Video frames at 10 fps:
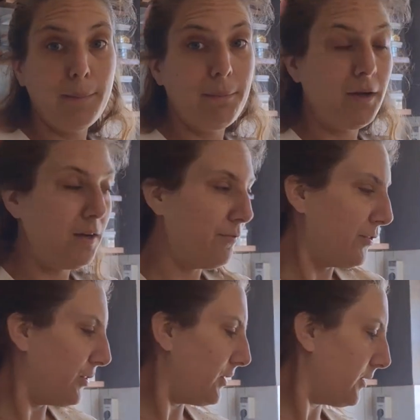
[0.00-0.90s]
but
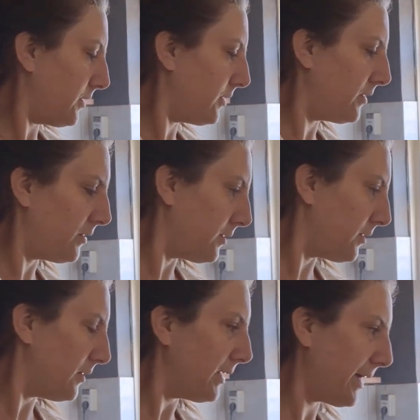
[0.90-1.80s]
for the
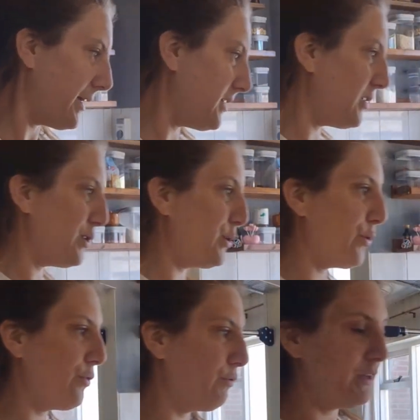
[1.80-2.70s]
last
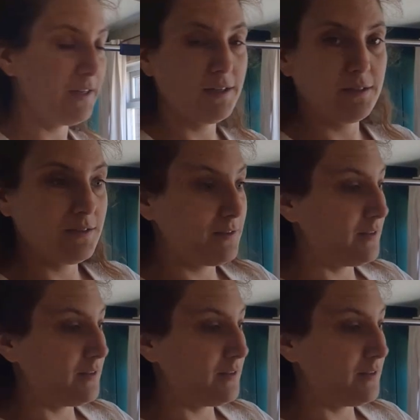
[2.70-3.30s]
2-3 years